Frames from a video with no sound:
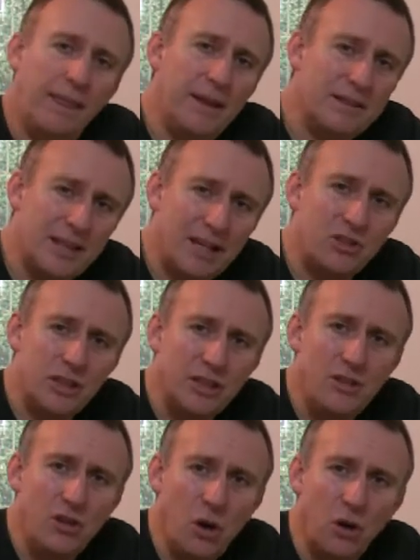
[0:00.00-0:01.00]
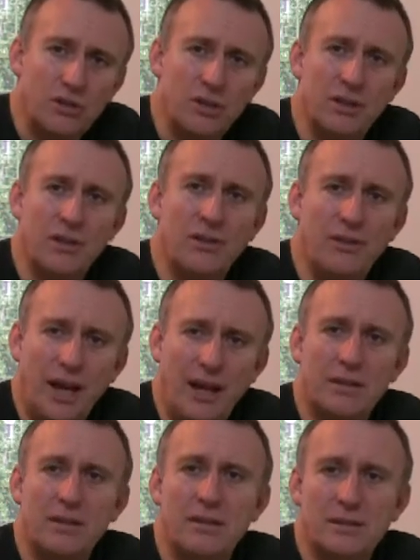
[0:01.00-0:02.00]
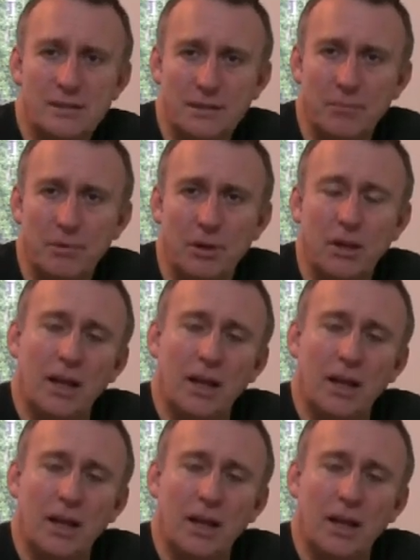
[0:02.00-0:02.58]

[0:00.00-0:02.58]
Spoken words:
it's actually not that simple.